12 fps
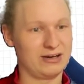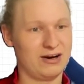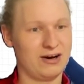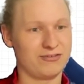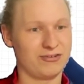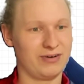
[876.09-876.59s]

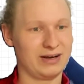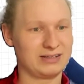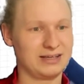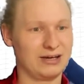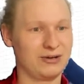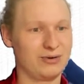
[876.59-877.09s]
R for
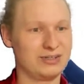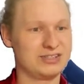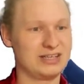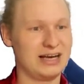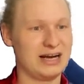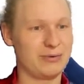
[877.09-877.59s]
rectangle and
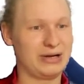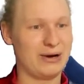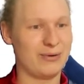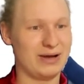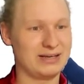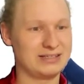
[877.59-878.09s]
see how we're now
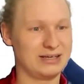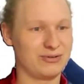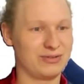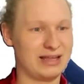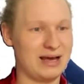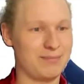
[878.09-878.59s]
editing on
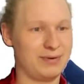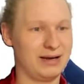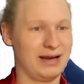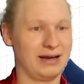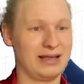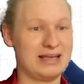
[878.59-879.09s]
that
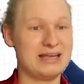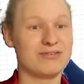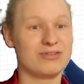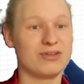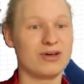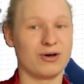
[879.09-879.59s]
plane,
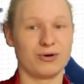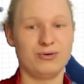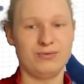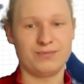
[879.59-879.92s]
even though